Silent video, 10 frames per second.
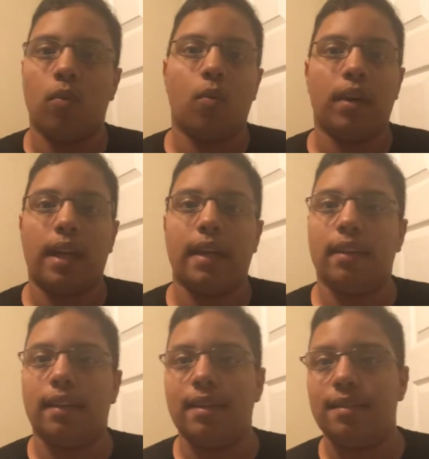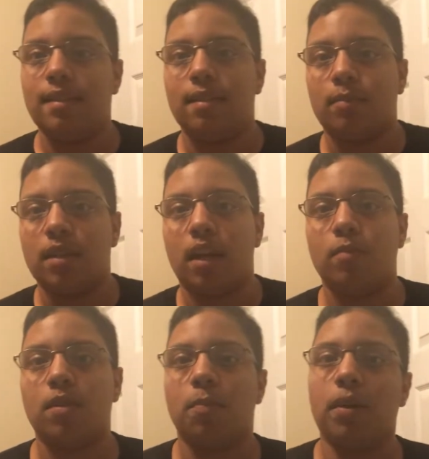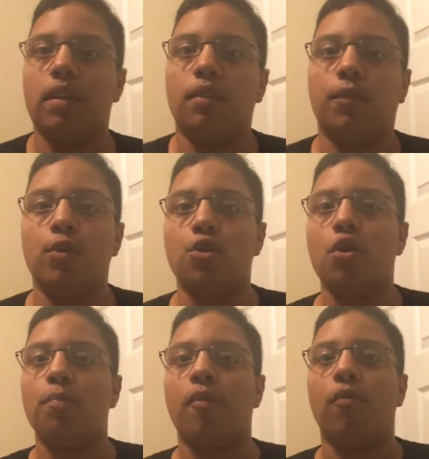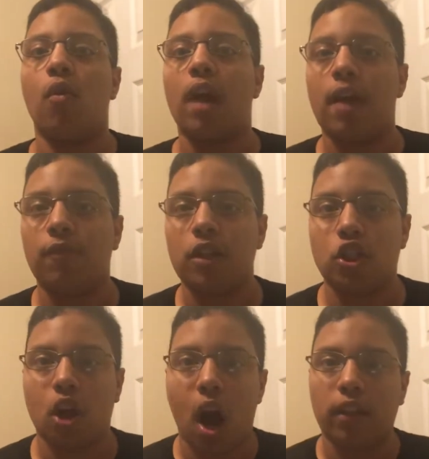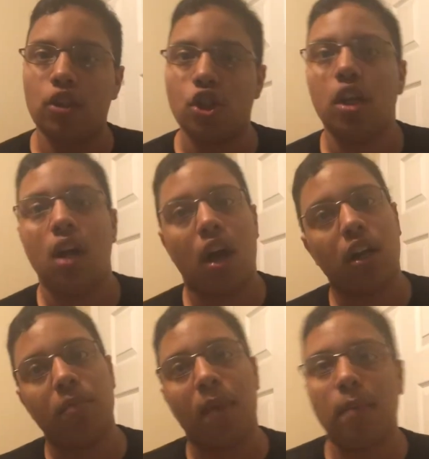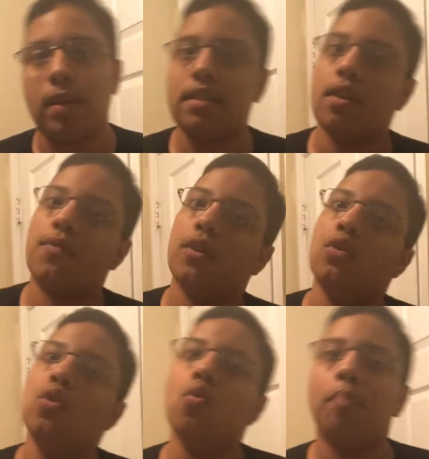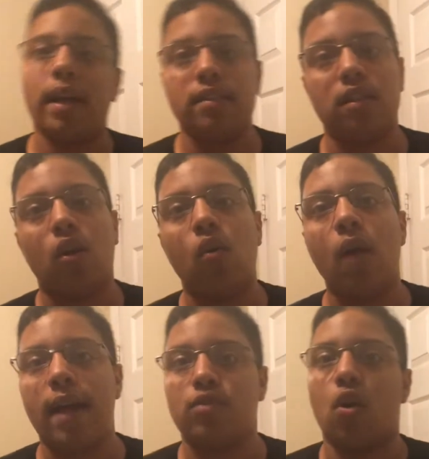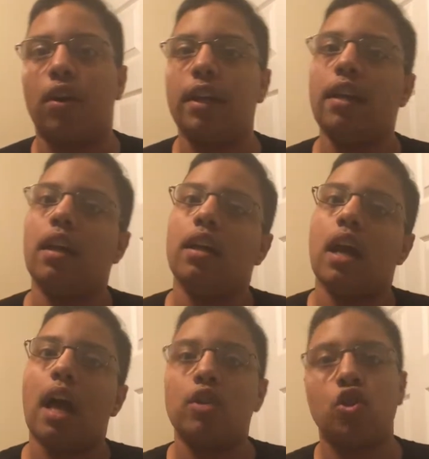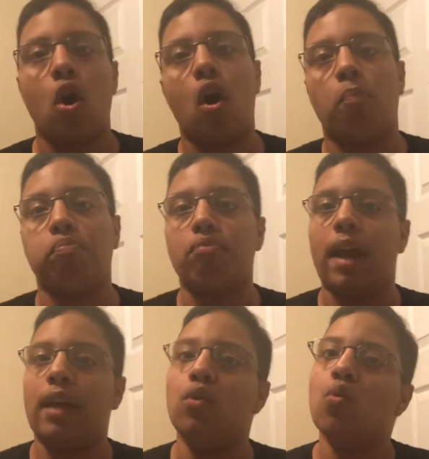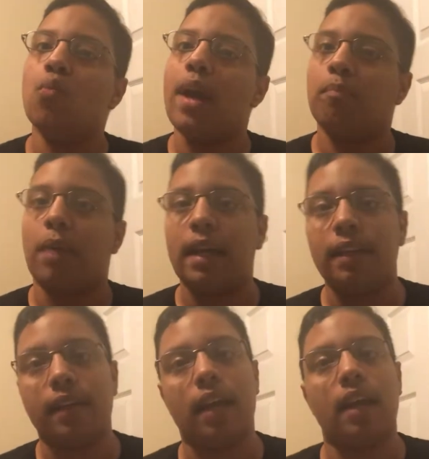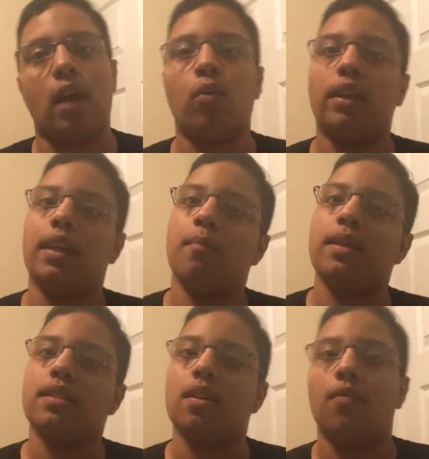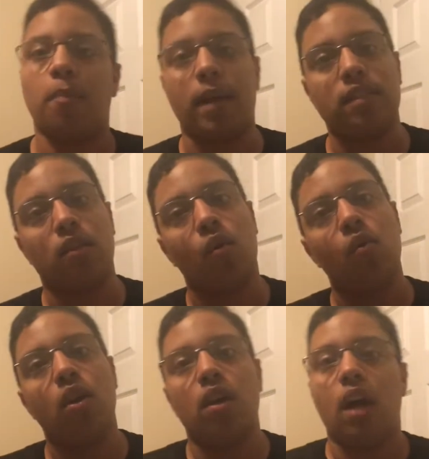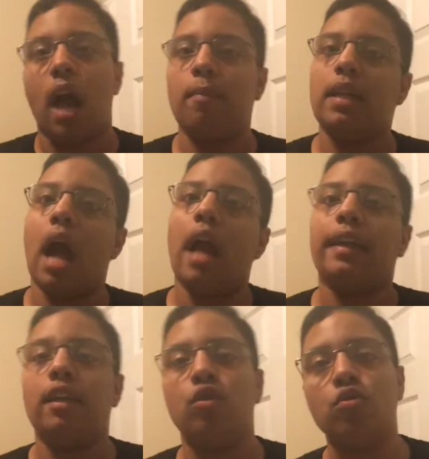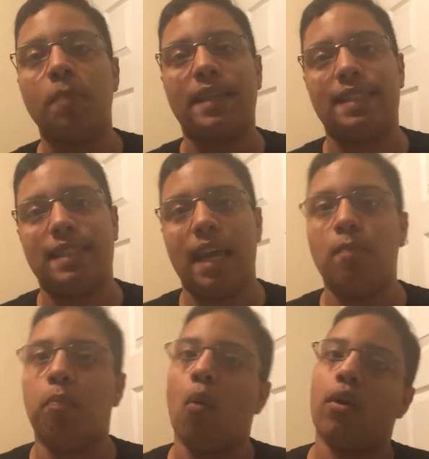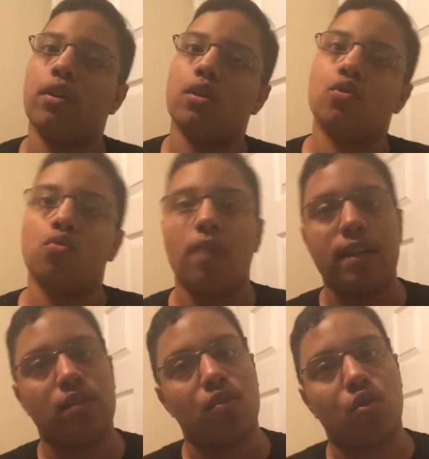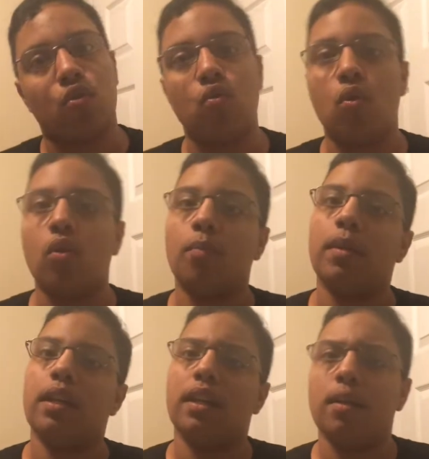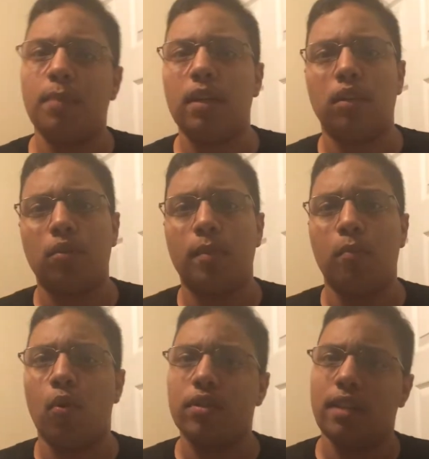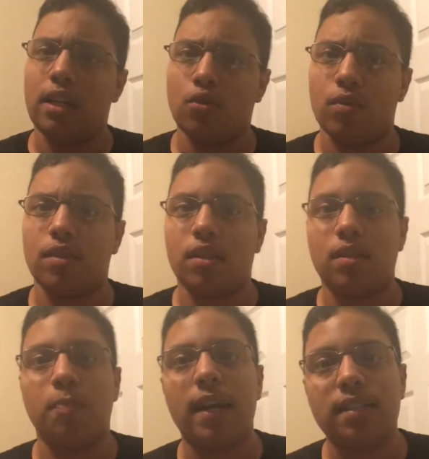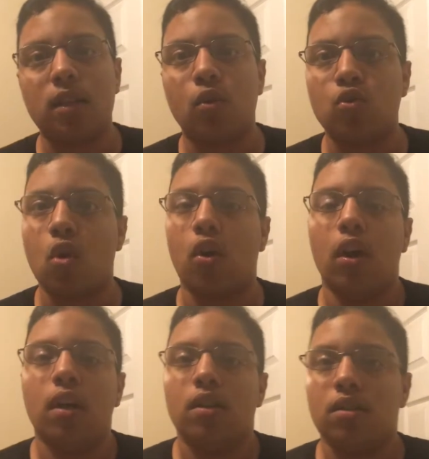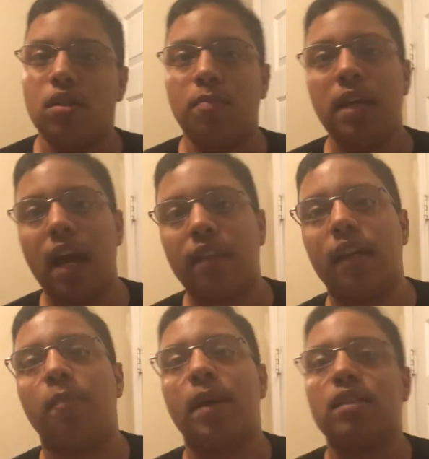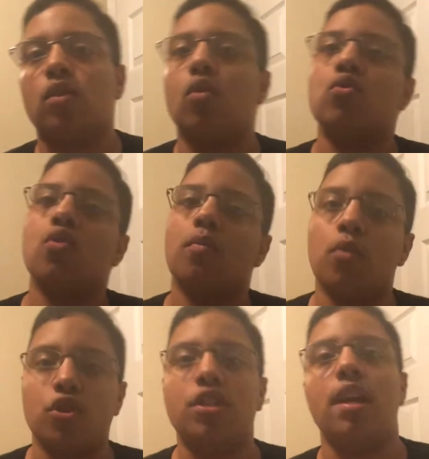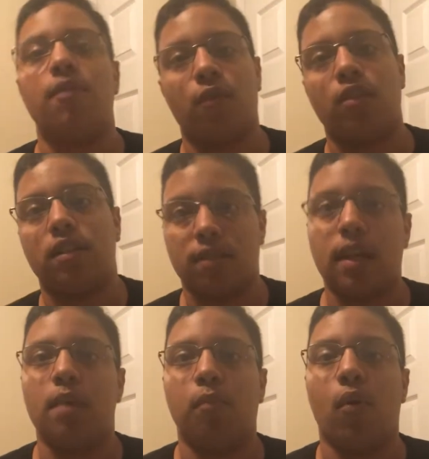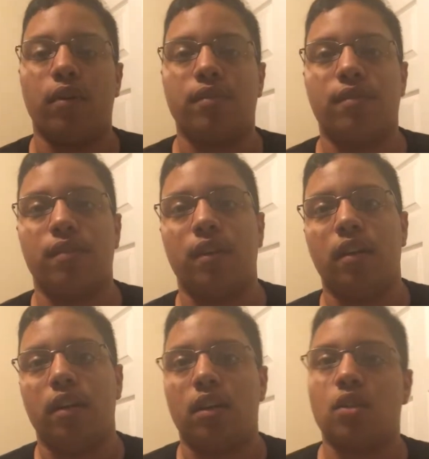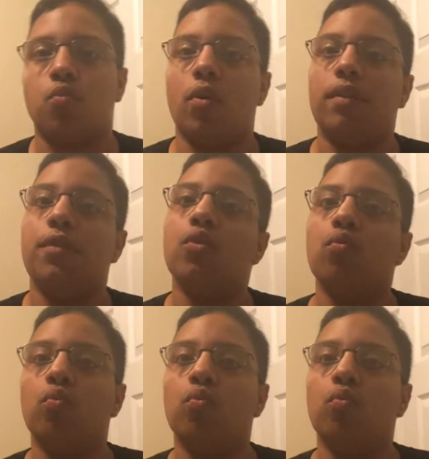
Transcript: when I get lazy sometimes. But in the future, before I finish college, I'm gonna buy myself a new bicycle at Target. I saw a brand new red bike and I wanna get myself a bicycle. I mean, I could use my skateboard to ride to school, but it could be a little bit more dangerous because bicycles are, to me, I think bicycles are more safer than skateboards. Because what if you